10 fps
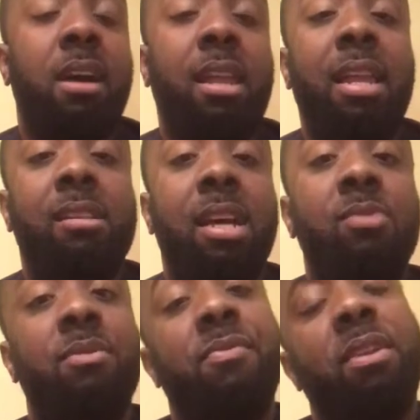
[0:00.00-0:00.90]
A lot of
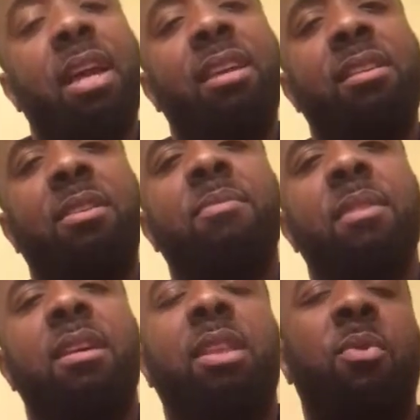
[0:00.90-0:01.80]
times we feel like,
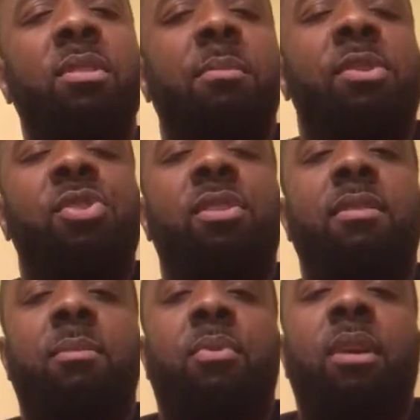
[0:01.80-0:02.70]
that we're the majority
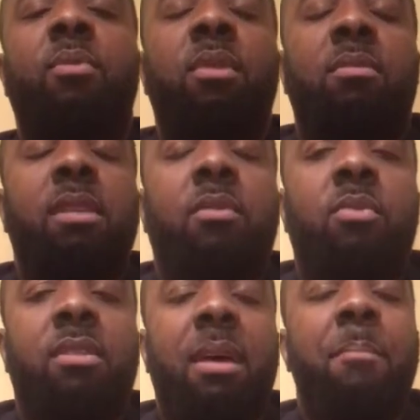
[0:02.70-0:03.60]
of the bread, that
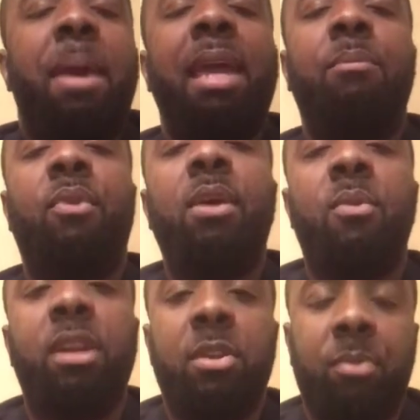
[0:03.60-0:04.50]
we're that main
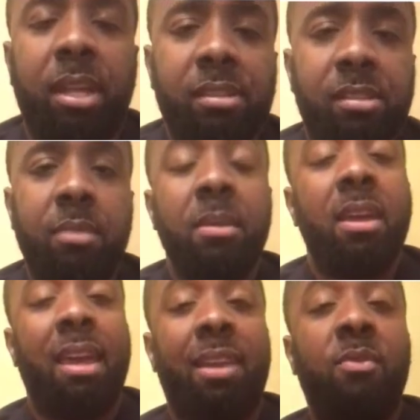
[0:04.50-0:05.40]
breadwinner in a relationship.
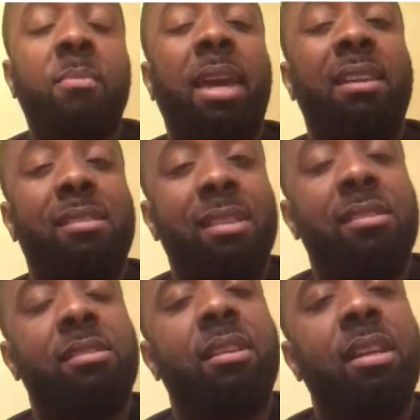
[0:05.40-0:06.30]
And if we make a
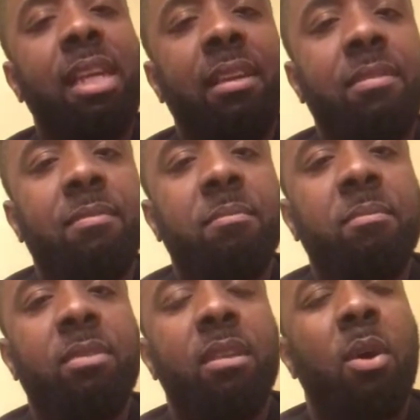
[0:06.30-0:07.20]
decision to leave,
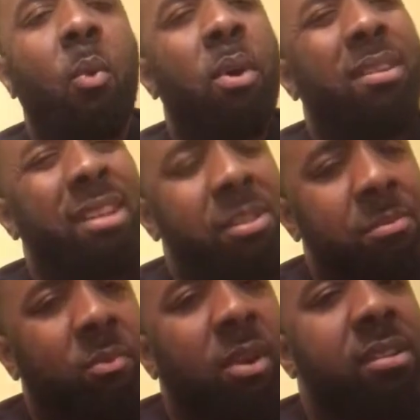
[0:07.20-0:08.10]
where
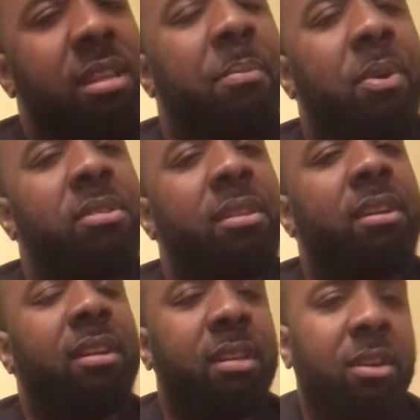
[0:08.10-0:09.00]
is that person
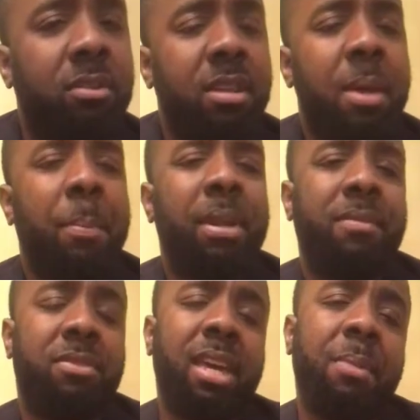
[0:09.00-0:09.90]
going to go? But if
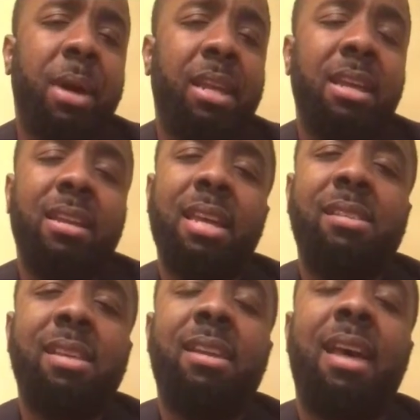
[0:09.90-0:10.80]
you think about it,
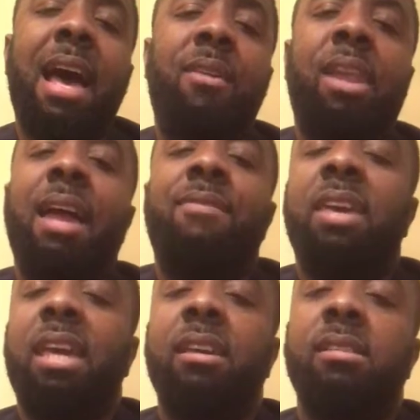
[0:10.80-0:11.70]
that's not how life
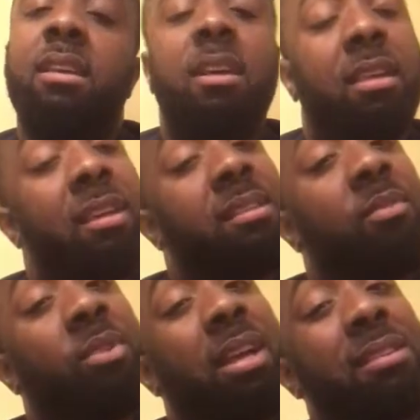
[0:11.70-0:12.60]
is. Yes, I
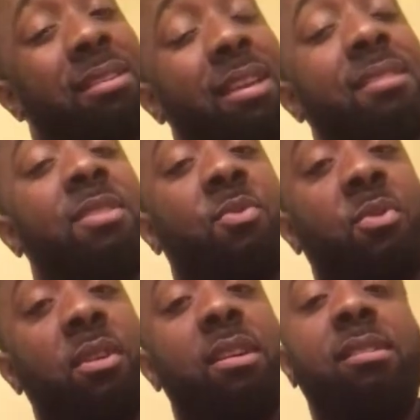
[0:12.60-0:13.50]
realize it says in the
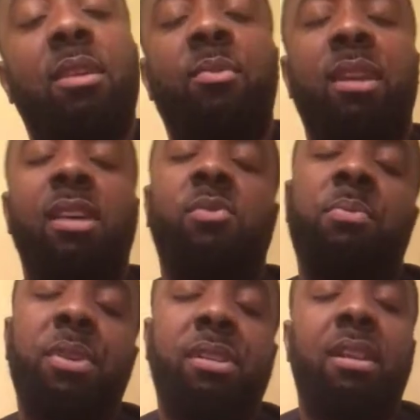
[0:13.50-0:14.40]
word. Yes, I realize we
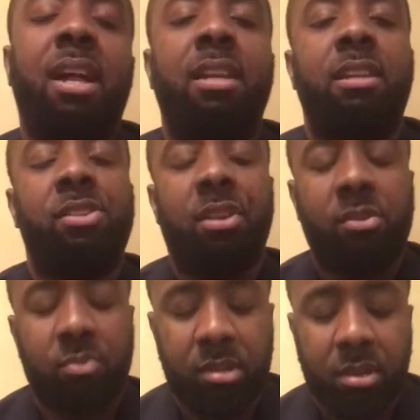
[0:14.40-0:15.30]
preach a lot in the
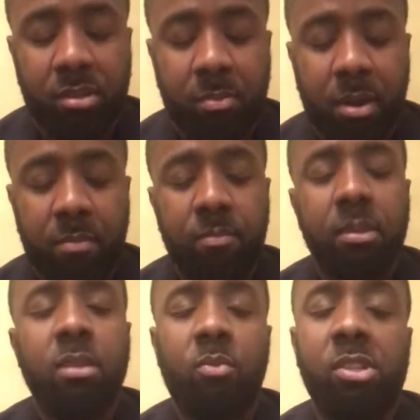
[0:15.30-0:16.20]
church where it talks about
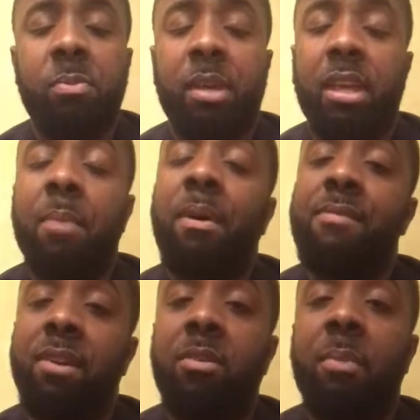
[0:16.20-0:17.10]
we should be able to help our
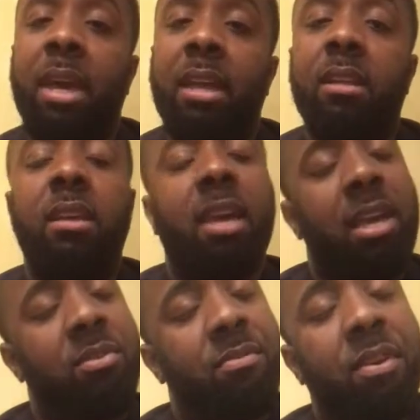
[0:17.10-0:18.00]
fellow man
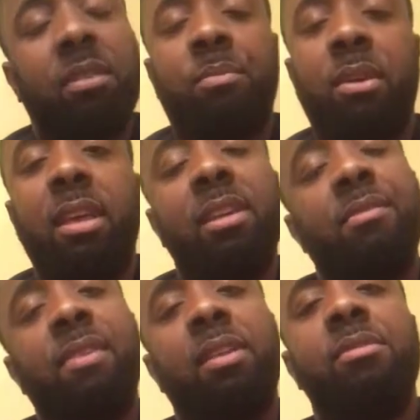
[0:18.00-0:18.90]
and our fellow brother and
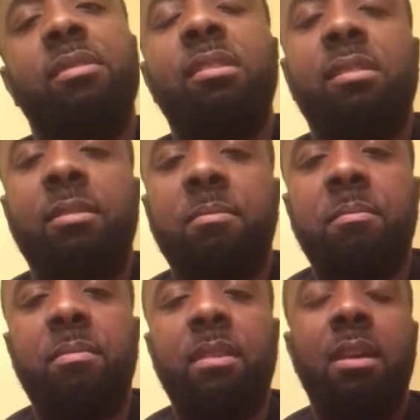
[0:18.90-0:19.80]
our fellow sister.
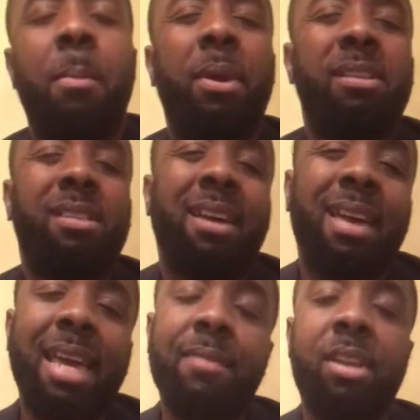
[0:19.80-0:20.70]
But it's a
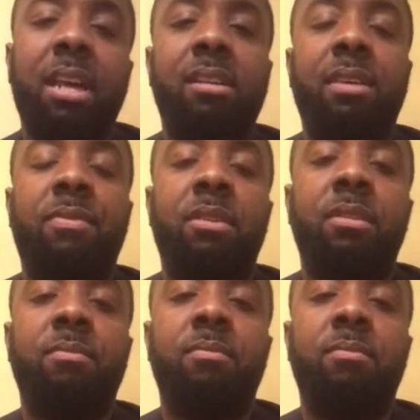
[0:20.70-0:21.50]
heck of a lot different